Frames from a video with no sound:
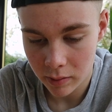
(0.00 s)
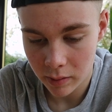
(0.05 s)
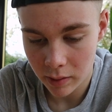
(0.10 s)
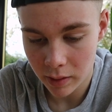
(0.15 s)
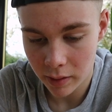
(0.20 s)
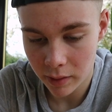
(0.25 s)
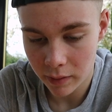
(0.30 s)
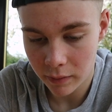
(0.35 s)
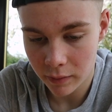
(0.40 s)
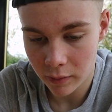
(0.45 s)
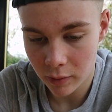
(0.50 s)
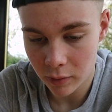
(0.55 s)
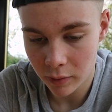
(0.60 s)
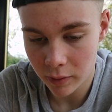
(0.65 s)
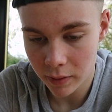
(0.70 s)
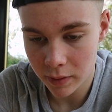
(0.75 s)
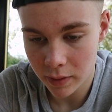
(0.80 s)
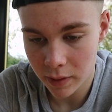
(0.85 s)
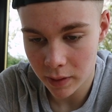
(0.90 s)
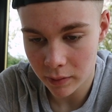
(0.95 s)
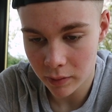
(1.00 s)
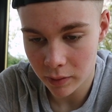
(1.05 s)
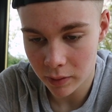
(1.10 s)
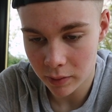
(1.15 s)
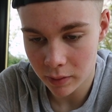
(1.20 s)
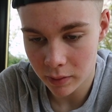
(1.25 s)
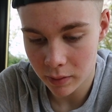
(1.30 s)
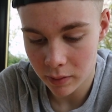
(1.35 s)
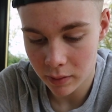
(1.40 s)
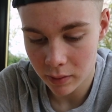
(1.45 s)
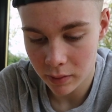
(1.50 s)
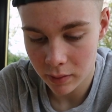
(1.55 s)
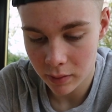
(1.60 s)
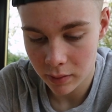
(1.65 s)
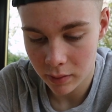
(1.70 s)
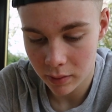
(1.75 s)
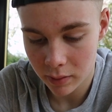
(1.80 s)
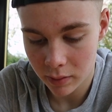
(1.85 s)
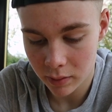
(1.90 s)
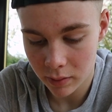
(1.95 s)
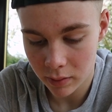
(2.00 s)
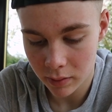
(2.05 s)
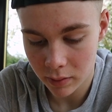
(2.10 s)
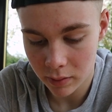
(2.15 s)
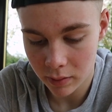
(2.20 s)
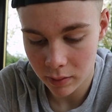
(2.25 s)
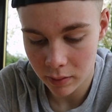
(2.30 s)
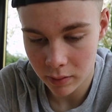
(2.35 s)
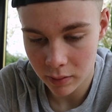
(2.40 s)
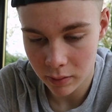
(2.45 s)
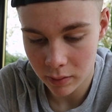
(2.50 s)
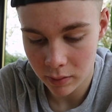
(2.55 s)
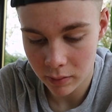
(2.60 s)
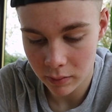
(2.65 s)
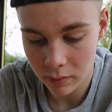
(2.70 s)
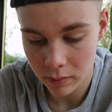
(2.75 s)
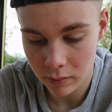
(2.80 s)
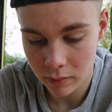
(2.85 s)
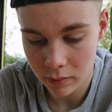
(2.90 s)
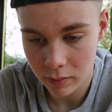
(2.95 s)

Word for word: 94 instead of a... Uh,